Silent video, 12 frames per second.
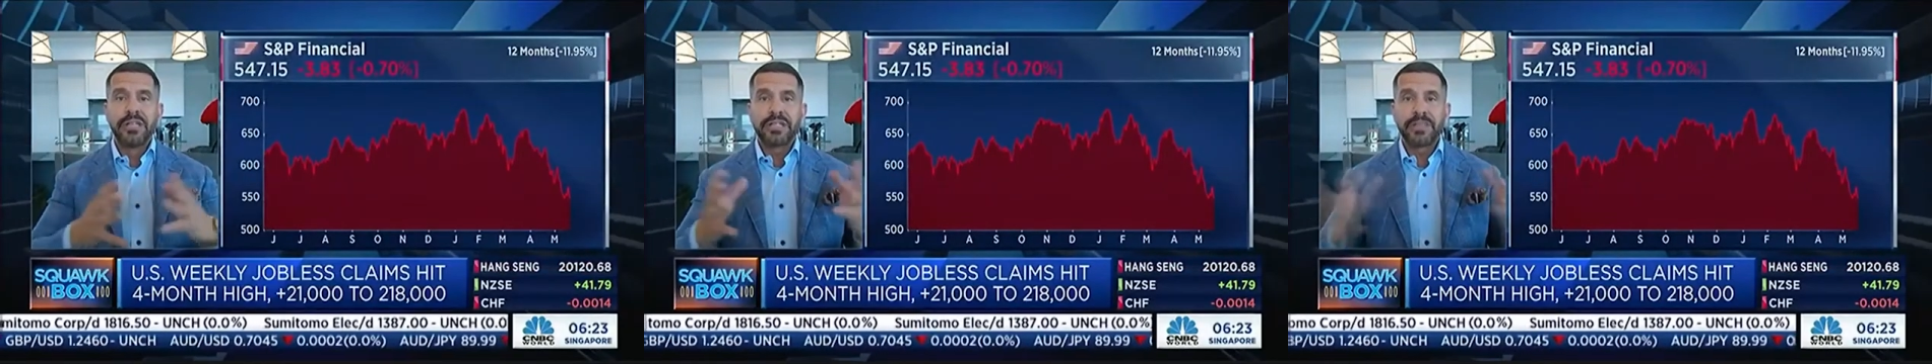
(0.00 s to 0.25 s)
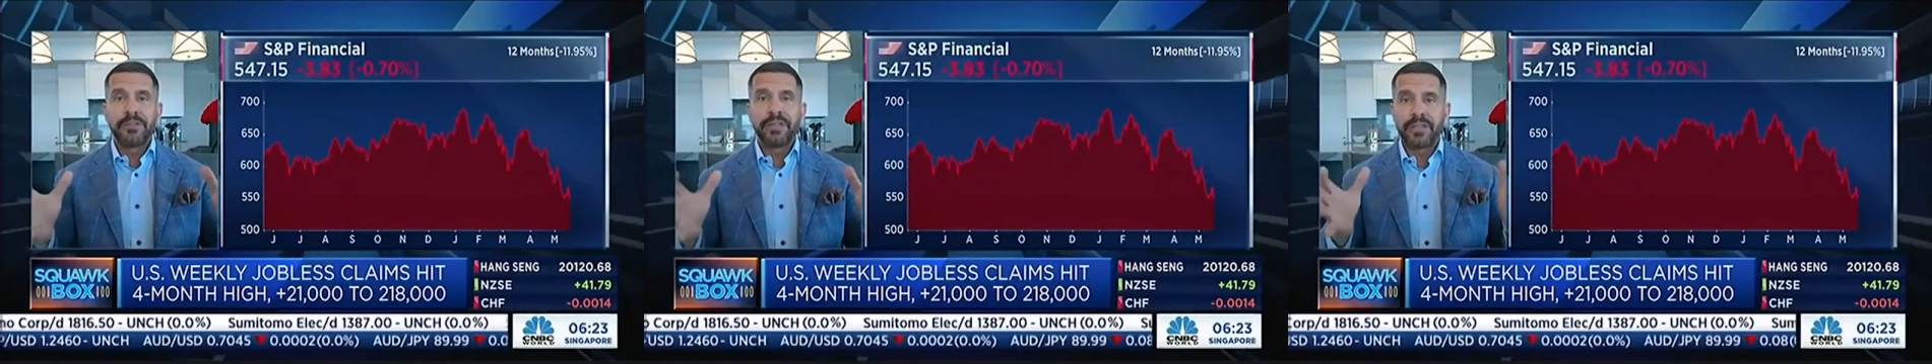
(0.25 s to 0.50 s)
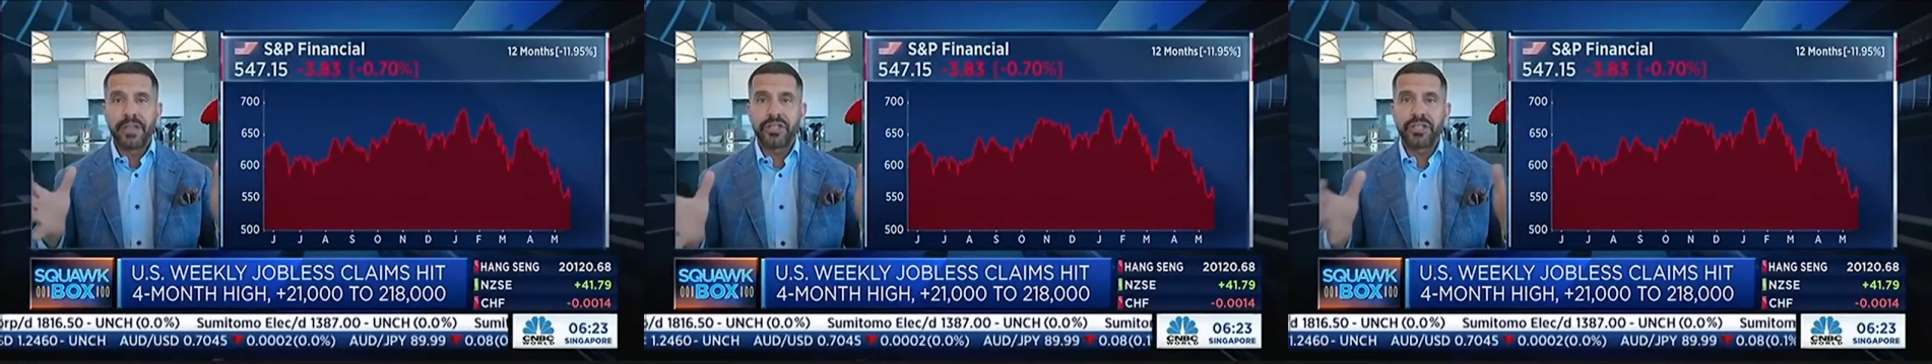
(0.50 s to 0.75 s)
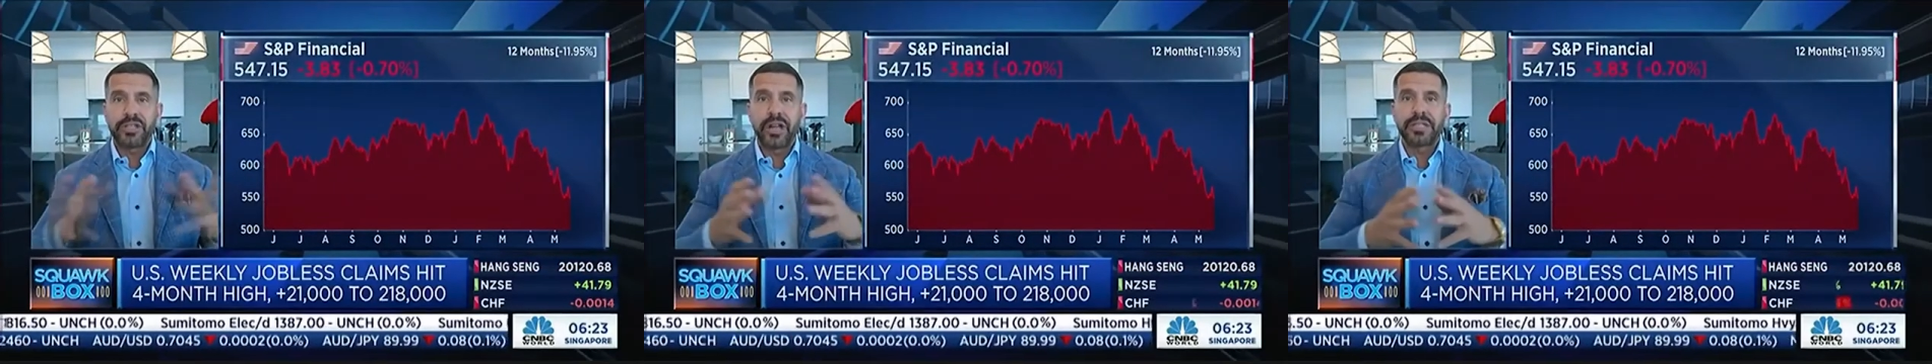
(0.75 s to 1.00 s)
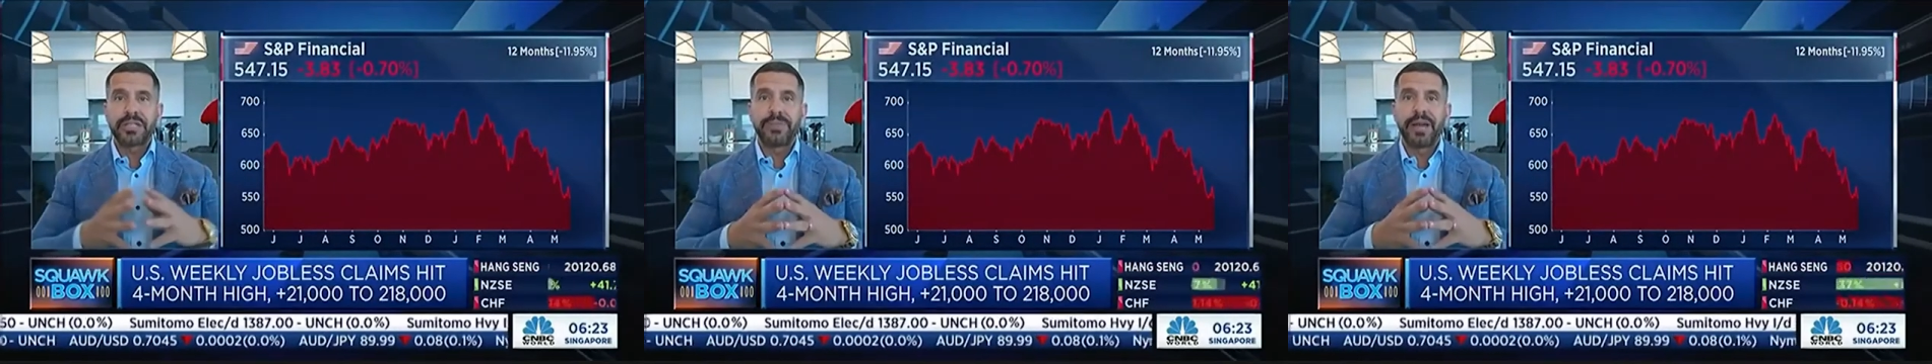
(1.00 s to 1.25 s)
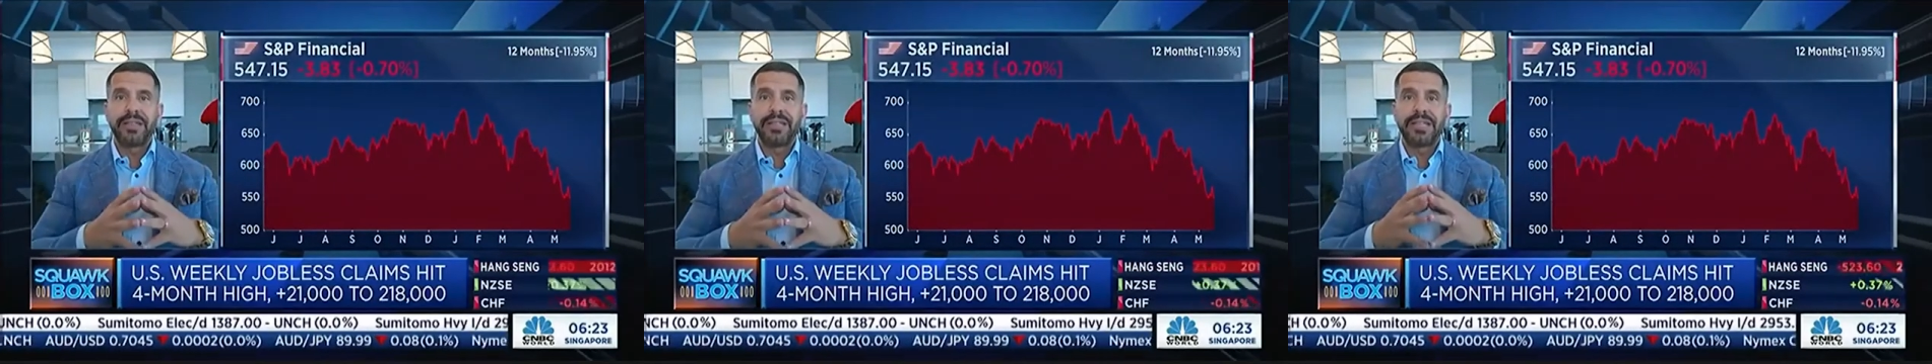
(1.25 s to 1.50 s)
Some of the things you talked
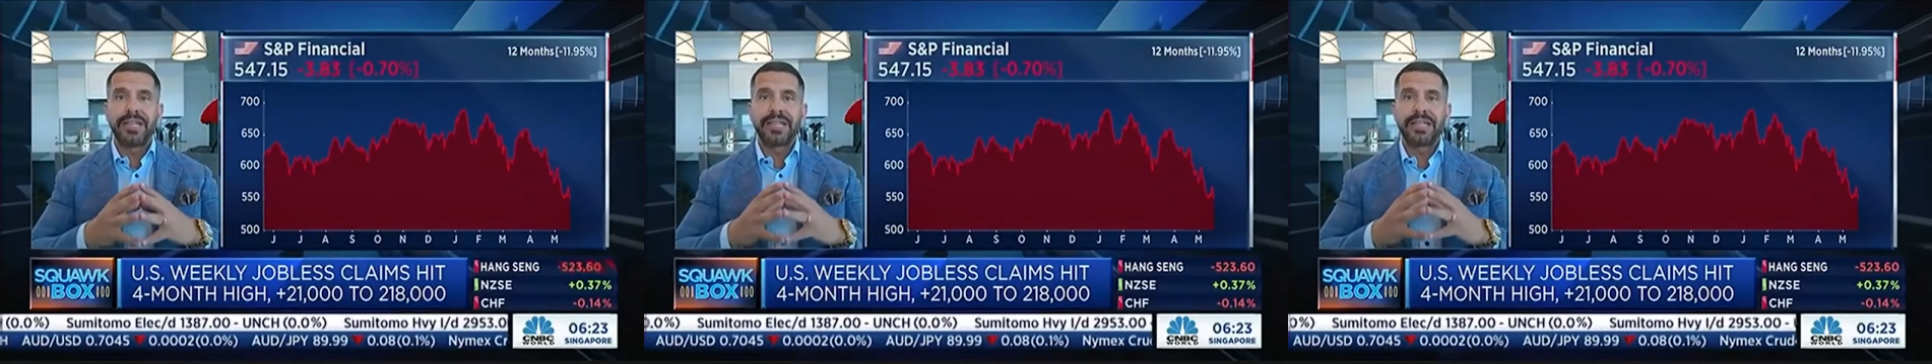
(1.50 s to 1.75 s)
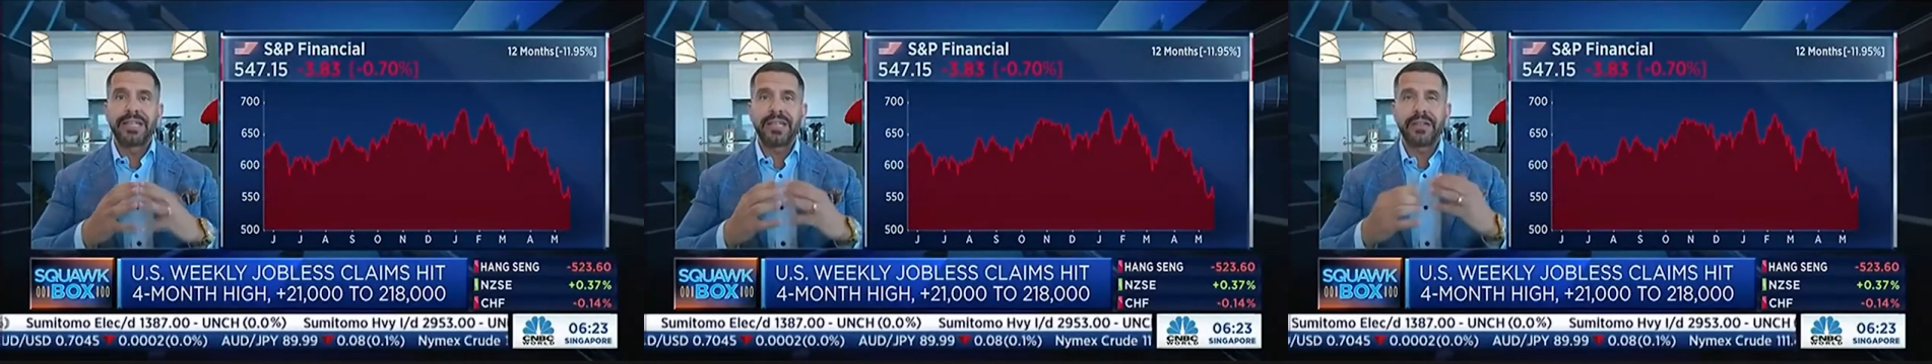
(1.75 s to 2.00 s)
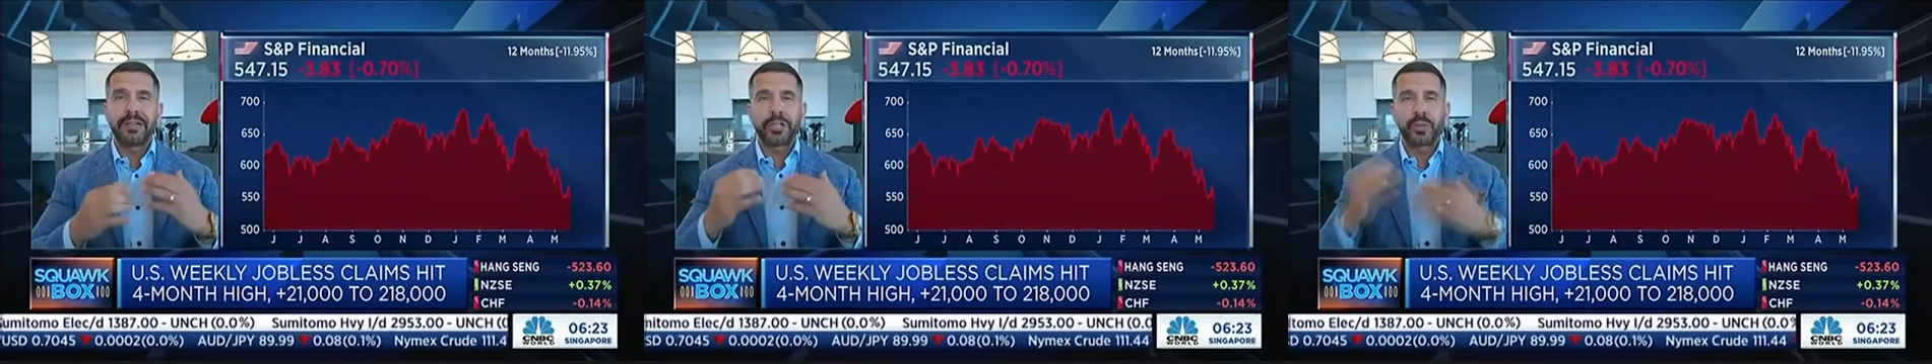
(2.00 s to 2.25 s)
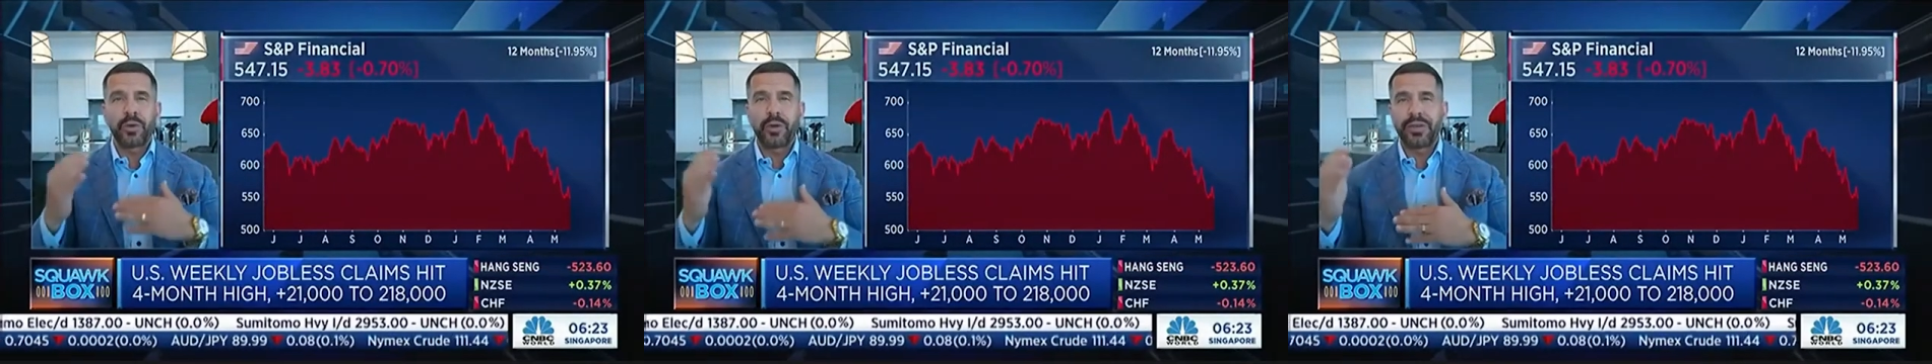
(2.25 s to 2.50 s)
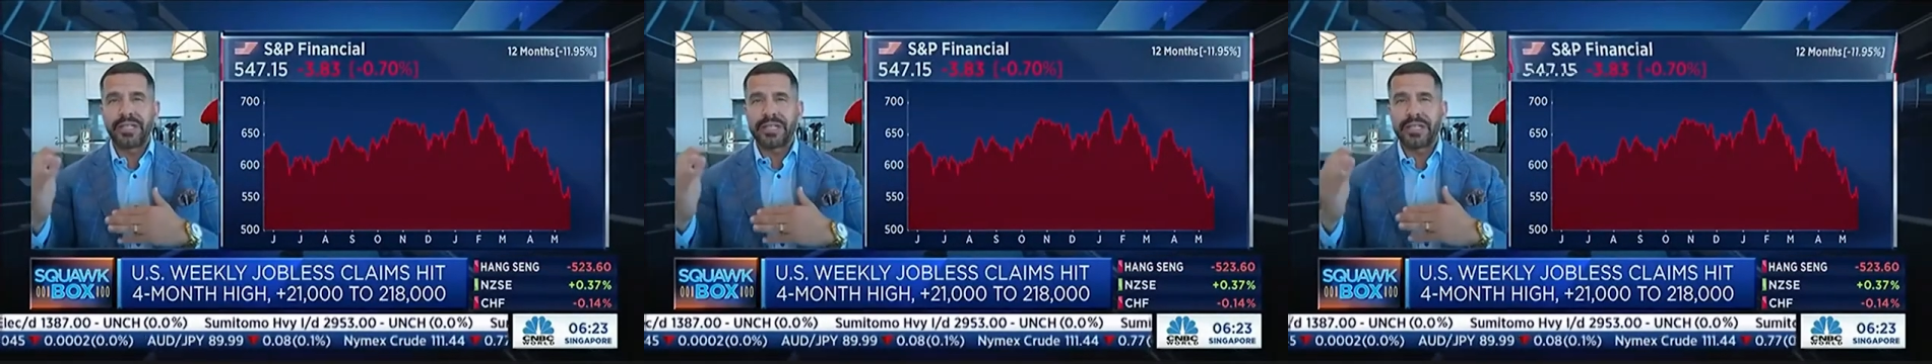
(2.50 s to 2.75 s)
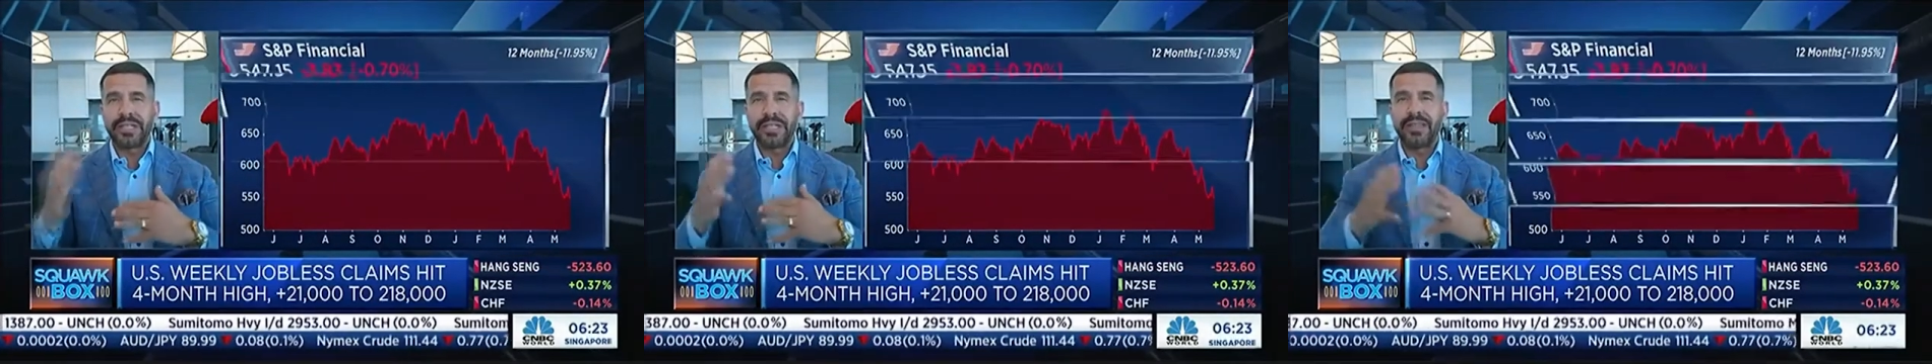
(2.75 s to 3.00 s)
about, leading indicators, we're already
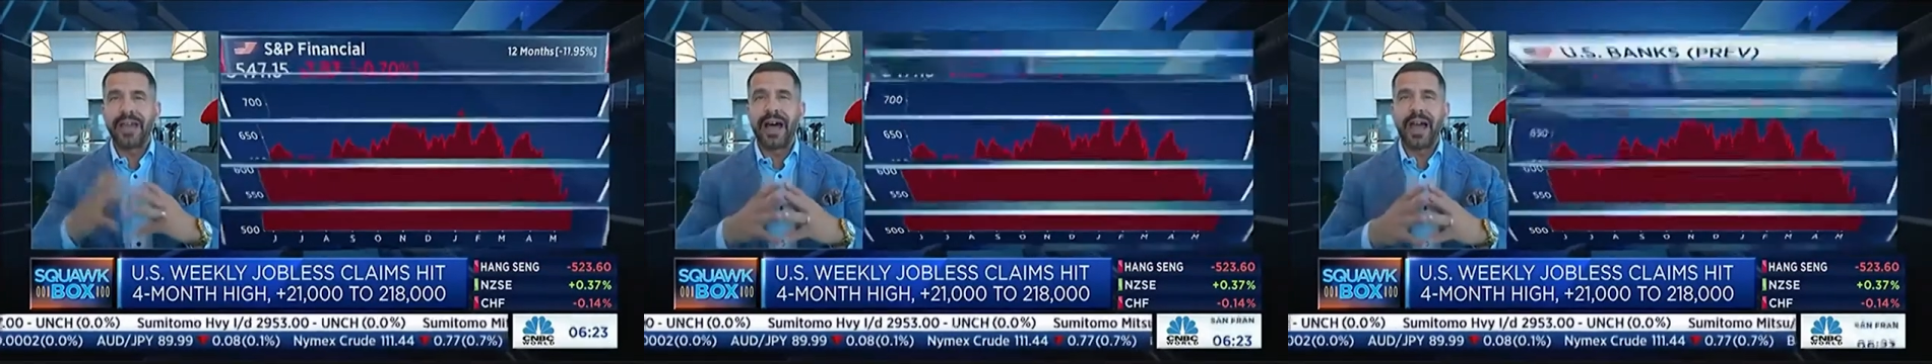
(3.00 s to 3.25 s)
seeing in the